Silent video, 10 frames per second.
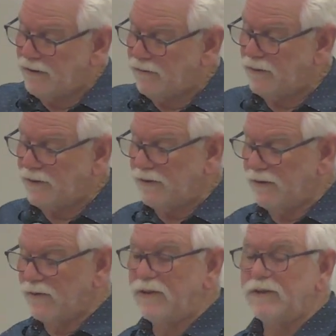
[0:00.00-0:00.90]
we need to
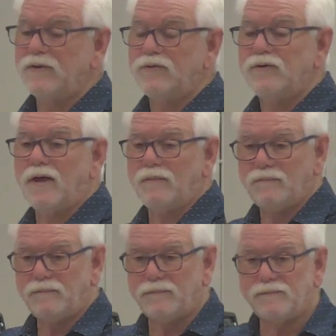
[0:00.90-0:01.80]
clean this up.
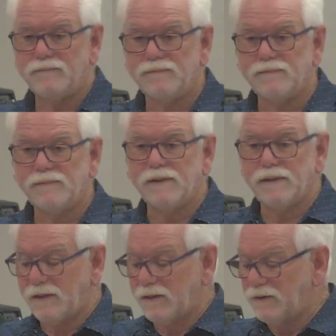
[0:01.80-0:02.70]

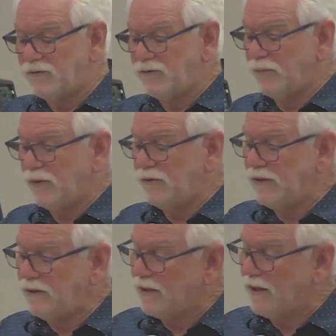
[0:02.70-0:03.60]
This is where you
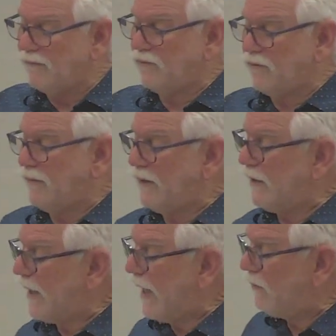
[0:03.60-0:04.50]
need to come to me
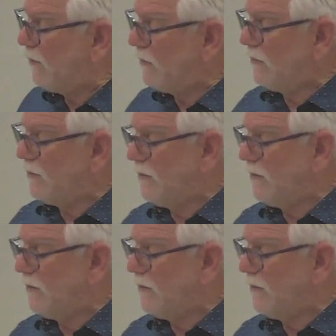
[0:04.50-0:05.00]
and I will